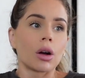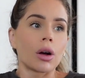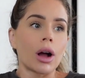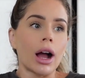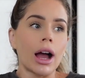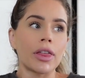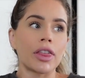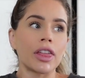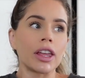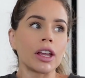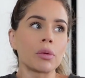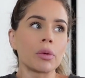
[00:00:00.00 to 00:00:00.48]

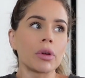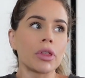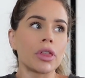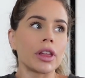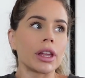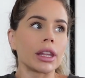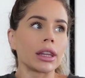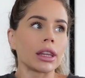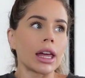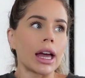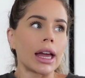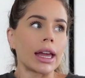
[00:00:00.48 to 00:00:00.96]
I think
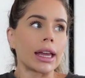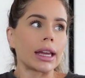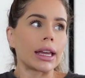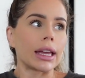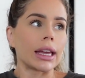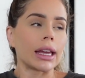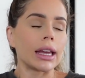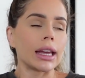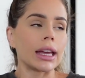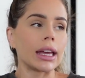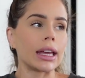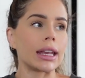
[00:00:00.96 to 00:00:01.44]
within like
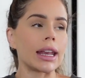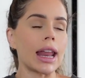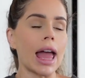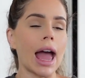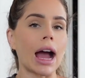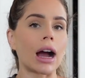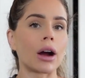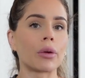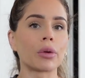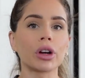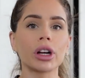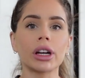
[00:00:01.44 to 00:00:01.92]
an
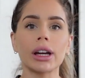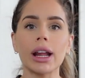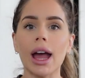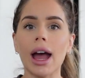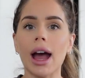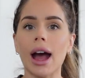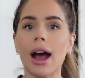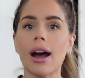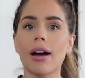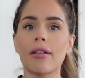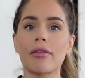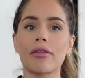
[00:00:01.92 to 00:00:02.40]
hour and a
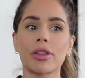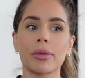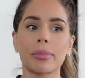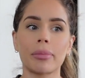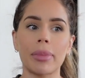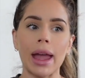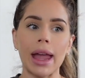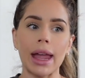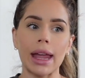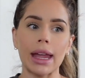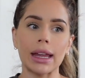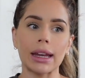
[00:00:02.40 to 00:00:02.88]
half, the
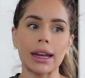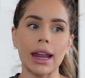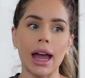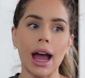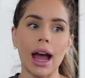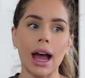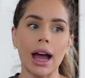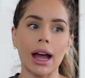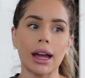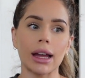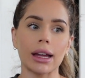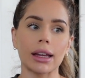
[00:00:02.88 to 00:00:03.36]
pain
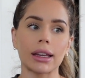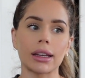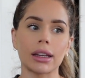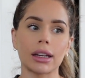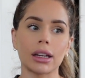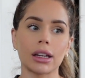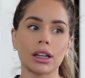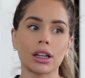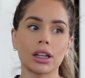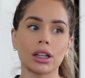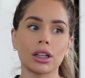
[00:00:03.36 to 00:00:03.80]
had